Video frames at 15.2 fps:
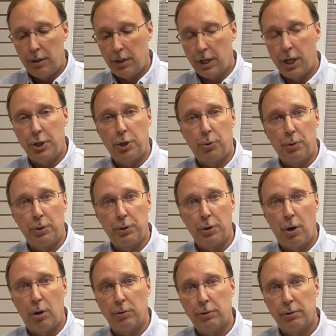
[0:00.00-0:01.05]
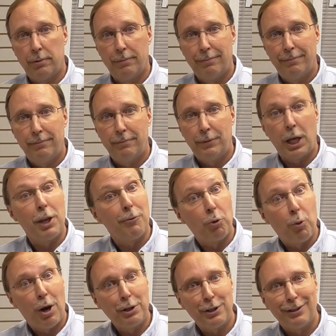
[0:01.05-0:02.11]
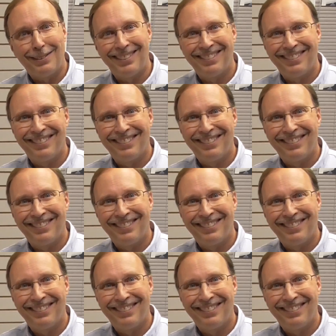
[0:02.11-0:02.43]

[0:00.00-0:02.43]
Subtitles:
to get your results. Thank you for watching.